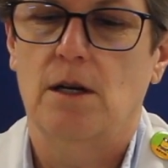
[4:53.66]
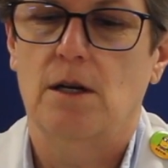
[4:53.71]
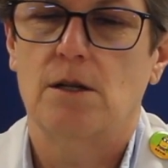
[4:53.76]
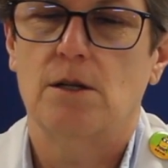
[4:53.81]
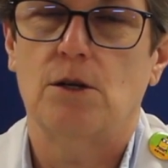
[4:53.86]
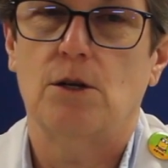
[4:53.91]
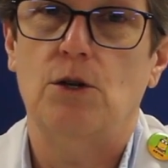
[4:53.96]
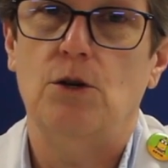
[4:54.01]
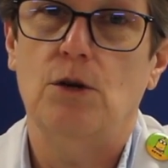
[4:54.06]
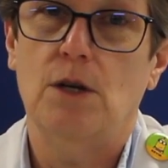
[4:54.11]

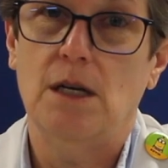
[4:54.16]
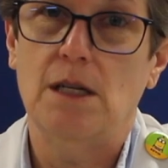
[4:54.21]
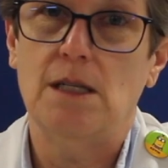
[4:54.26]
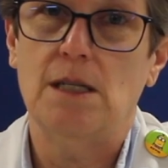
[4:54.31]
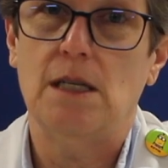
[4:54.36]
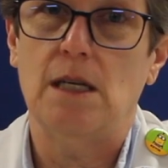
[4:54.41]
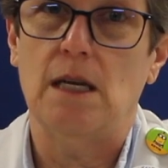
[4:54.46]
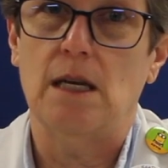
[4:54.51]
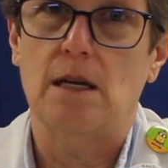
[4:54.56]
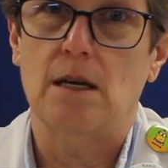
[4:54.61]
So you can
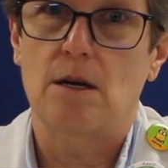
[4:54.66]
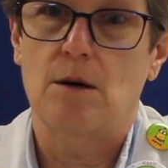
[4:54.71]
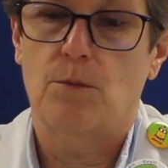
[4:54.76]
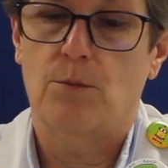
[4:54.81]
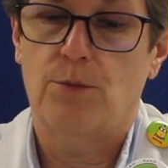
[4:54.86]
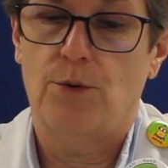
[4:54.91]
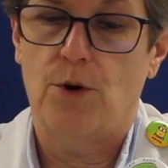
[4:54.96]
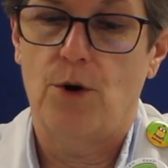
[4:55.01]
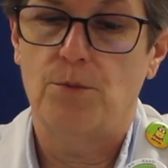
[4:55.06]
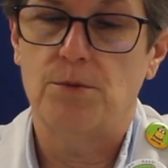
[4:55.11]
see,
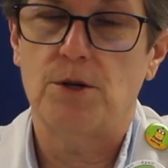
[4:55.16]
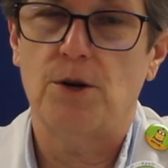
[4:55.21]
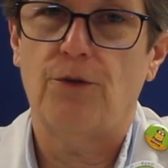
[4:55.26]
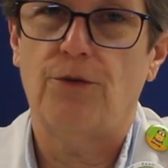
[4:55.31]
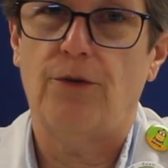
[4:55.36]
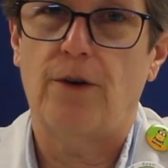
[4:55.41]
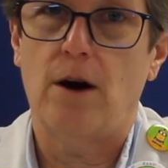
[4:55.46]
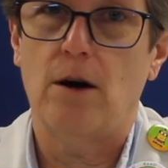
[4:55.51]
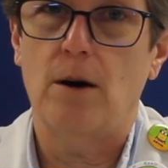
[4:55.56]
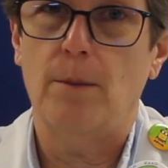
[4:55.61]
probes are
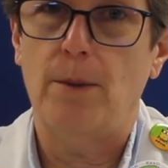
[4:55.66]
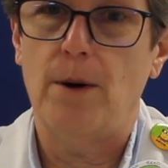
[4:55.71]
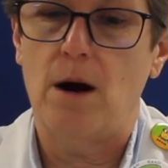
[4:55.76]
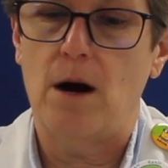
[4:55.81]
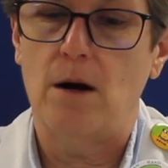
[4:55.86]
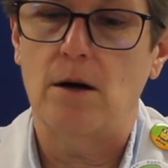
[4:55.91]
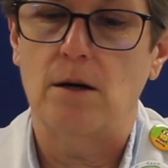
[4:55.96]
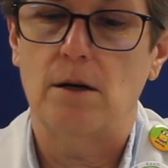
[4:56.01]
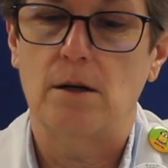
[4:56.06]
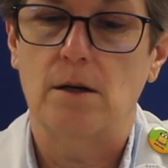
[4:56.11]
far
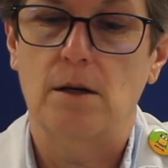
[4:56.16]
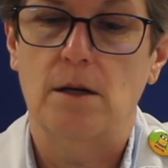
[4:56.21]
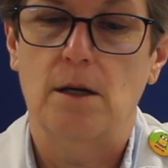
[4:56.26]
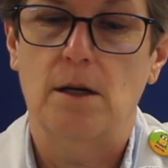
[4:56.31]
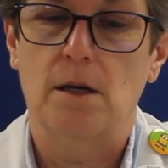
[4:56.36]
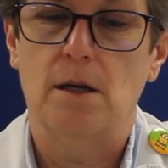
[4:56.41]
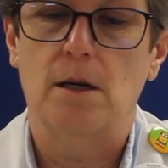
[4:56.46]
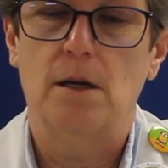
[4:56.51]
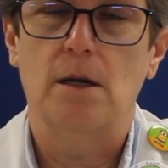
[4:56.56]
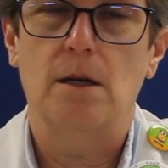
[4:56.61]
apart,
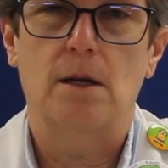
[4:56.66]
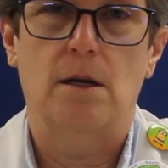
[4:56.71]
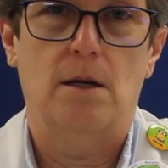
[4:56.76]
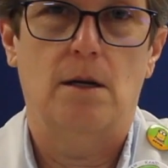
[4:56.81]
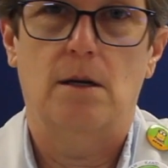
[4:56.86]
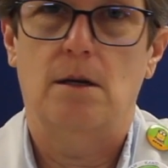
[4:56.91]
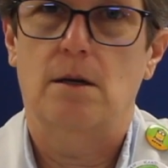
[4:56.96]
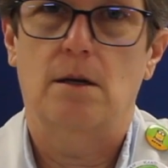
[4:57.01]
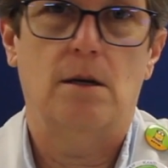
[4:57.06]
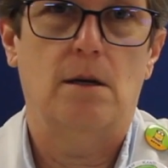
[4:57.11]

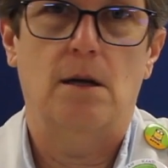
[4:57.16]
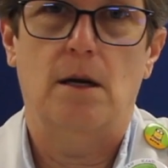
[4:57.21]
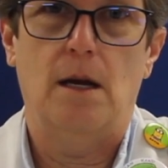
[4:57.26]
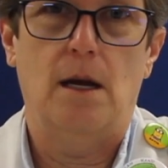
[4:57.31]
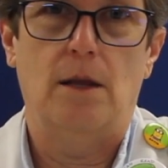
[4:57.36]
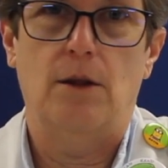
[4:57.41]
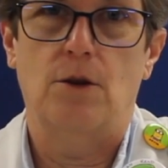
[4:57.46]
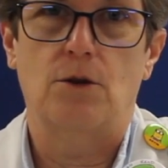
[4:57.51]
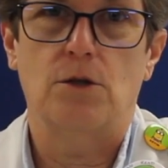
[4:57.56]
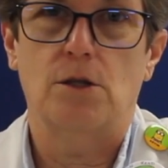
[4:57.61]

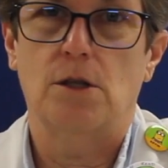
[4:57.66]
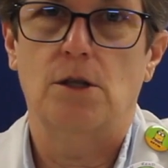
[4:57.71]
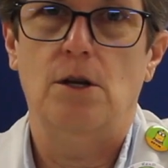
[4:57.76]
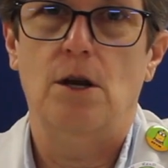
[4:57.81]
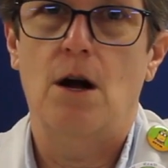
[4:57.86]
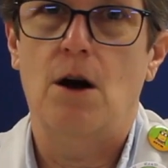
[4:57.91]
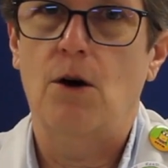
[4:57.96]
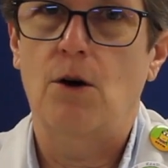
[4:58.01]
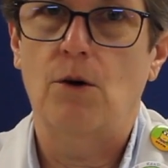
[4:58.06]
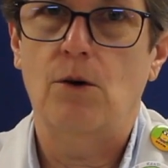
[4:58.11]
and there's
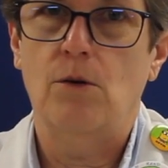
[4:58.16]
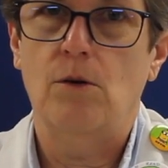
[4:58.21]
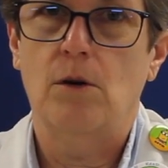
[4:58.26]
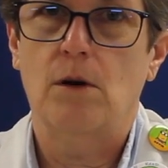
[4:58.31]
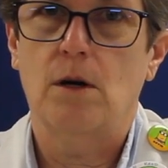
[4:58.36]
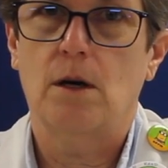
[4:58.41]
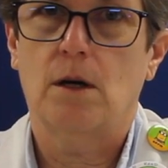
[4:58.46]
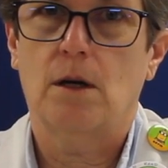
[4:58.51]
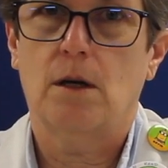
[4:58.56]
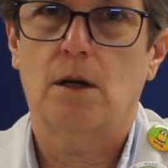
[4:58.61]
no
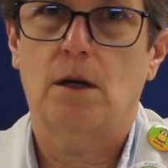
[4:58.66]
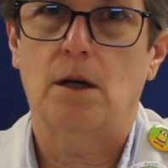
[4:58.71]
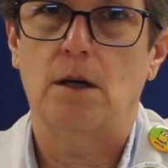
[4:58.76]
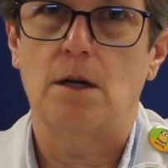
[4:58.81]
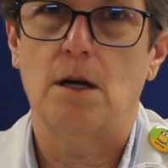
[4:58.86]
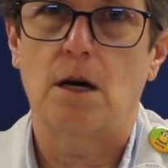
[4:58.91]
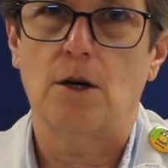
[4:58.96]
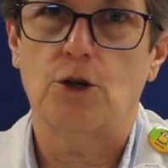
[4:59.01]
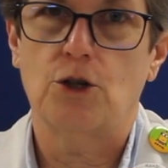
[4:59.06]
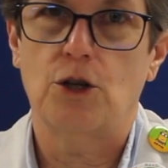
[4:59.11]

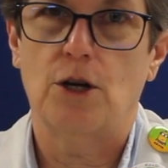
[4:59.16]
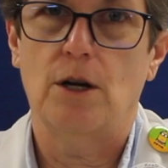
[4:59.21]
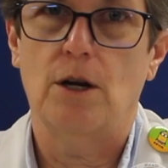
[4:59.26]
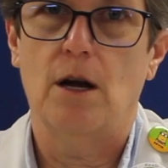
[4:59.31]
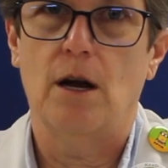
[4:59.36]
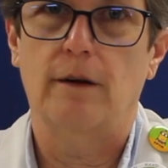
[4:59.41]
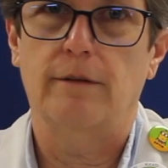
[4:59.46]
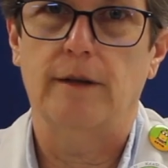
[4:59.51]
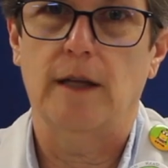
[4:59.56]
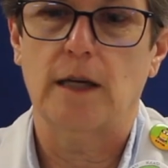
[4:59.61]
conduction
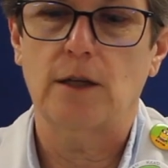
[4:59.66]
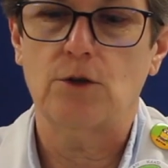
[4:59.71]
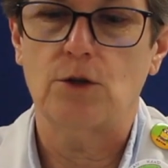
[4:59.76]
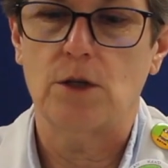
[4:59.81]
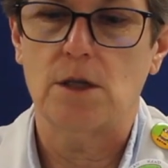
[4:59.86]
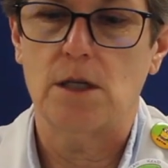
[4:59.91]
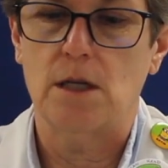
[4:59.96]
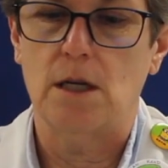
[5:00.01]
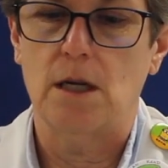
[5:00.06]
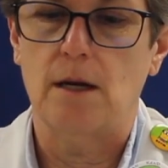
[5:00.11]
of
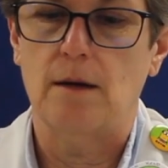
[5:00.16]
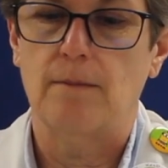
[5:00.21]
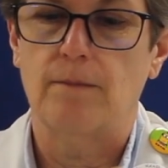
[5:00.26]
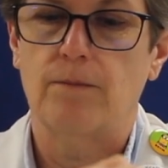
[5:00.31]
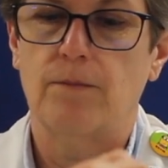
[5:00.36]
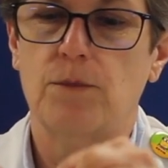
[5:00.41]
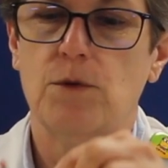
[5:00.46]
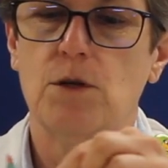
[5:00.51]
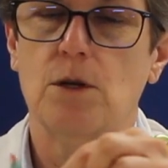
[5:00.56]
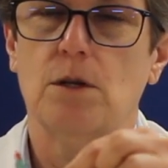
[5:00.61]
electricity.
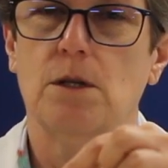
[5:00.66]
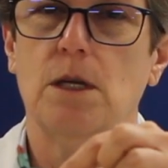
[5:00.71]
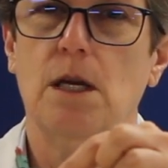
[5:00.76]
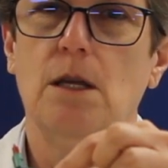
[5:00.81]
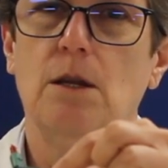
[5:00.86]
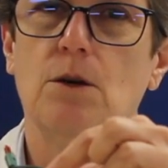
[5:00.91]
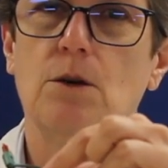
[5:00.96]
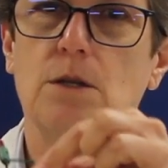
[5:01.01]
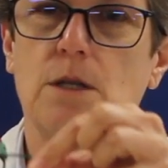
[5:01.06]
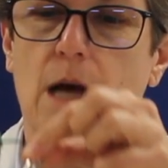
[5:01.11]
So I'll
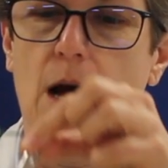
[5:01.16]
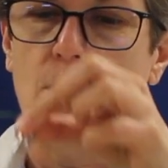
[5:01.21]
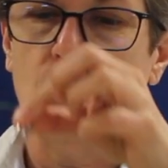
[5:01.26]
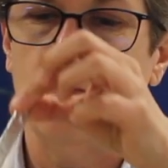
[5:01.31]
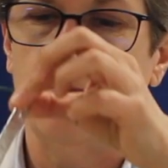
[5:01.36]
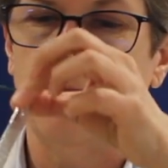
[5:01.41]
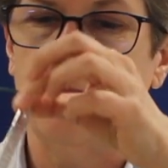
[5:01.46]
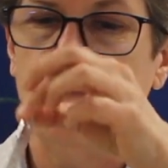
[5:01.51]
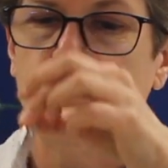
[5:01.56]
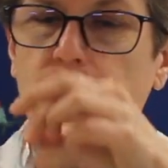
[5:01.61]
take those out.
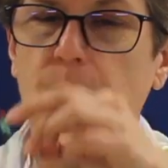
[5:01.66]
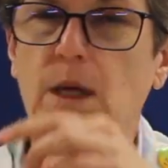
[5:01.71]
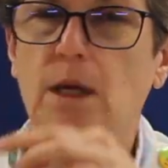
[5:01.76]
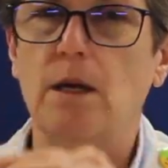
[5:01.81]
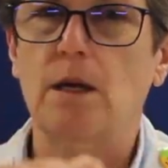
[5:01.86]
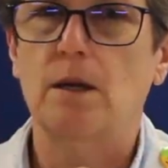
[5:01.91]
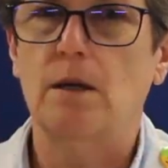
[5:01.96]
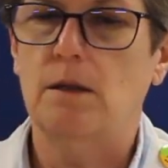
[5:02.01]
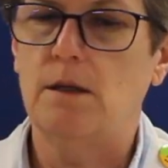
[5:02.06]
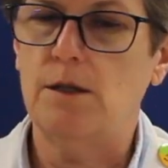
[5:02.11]

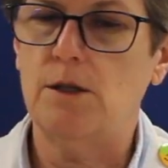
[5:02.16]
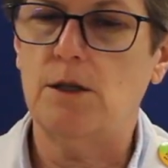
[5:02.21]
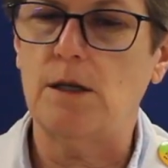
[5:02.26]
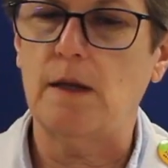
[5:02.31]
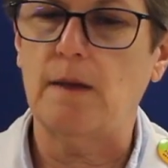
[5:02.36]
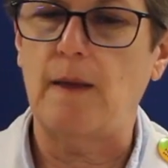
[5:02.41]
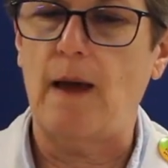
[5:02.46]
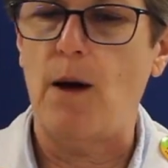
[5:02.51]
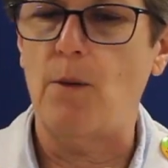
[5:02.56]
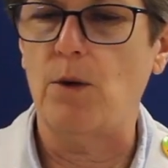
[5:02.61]
Let's
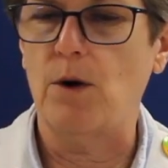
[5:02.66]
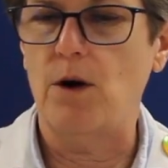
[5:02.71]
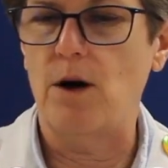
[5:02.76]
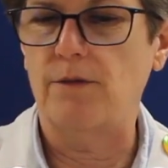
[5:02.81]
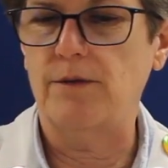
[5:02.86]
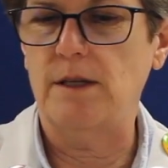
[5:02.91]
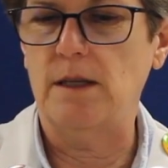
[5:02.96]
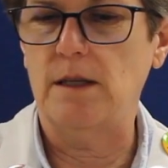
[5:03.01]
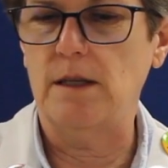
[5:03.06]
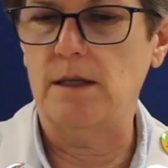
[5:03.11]
set that one
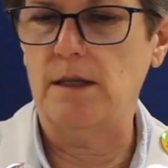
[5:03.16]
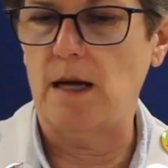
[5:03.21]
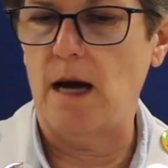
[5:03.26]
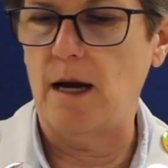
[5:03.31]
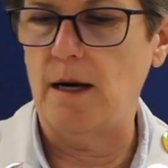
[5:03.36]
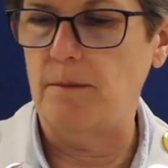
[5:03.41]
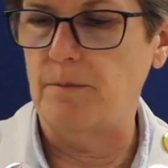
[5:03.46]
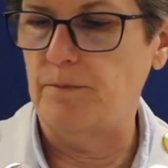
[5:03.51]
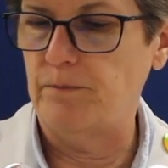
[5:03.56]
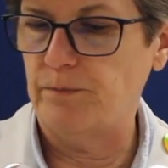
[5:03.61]
off to the
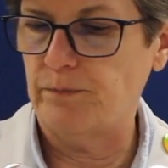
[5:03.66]
side.